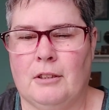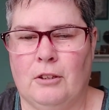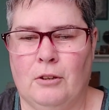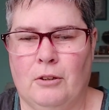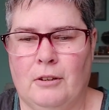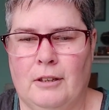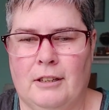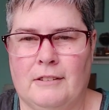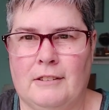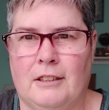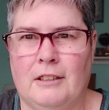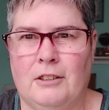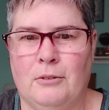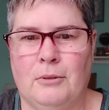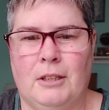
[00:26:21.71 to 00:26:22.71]
You're
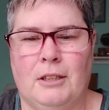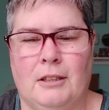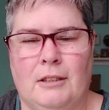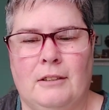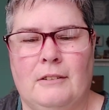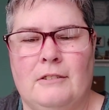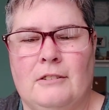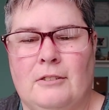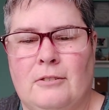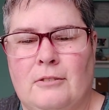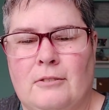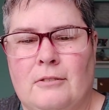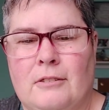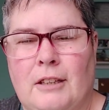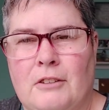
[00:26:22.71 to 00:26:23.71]
excited to read it.
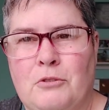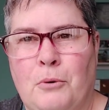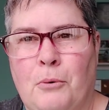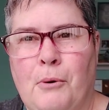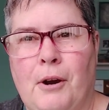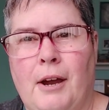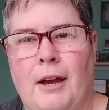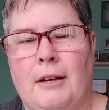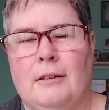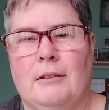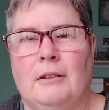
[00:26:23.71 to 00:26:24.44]
So that's where we're at.